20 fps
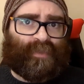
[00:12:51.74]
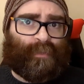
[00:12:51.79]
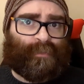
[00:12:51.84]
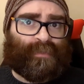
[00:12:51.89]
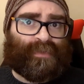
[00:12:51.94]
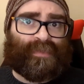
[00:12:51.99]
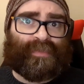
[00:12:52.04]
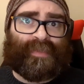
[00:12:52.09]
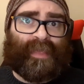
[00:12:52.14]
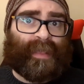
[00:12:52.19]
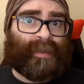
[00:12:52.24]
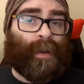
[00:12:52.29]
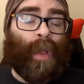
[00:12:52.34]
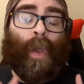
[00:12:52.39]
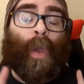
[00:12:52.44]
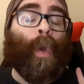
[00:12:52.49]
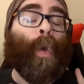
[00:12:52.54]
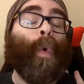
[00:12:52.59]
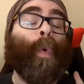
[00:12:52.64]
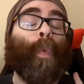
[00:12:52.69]
But then,
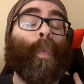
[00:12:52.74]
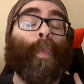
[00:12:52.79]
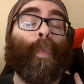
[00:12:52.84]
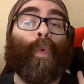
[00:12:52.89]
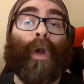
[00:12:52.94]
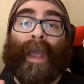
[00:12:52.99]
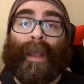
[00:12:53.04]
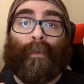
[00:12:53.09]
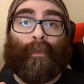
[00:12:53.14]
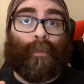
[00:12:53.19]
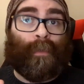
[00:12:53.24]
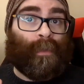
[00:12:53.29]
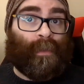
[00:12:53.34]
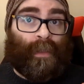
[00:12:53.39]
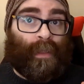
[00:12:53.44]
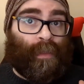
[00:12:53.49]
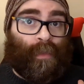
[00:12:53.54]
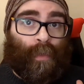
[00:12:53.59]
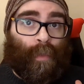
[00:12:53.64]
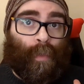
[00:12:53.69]
wow,
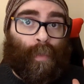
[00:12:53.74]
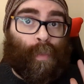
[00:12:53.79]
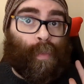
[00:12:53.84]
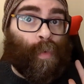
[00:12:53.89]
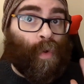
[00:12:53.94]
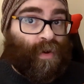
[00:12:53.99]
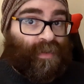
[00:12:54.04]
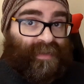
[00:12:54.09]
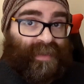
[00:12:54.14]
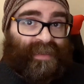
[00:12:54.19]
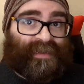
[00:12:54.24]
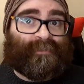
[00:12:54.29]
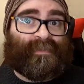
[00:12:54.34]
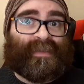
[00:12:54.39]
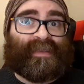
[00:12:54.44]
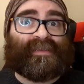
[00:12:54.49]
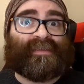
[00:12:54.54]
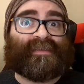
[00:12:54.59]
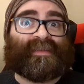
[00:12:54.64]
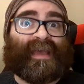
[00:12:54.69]
what an
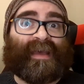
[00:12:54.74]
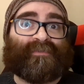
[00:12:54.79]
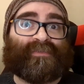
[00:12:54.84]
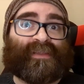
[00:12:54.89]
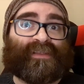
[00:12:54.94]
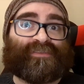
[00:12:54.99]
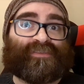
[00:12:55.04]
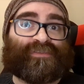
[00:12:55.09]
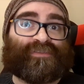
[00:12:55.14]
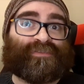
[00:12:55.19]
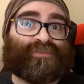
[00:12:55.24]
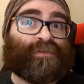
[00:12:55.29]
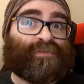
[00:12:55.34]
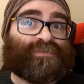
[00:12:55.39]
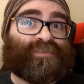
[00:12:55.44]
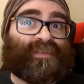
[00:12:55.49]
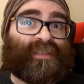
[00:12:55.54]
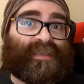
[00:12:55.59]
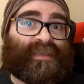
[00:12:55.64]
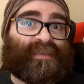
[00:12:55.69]
immediate avalanche of
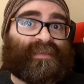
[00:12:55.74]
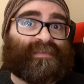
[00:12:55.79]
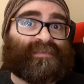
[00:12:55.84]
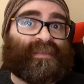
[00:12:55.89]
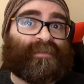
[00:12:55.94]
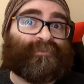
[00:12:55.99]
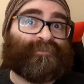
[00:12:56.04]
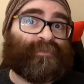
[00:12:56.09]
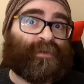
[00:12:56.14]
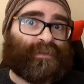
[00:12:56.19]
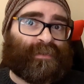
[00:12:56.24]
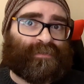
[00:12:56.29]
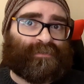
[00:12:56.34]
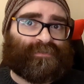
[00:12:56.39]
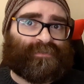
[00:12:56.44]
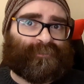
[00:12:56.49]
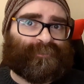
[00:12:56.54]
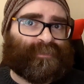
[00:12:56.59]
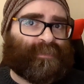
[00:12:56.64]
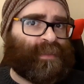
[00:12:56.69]
salt to the ears that
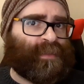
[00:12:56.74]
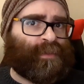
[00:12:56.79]
follows,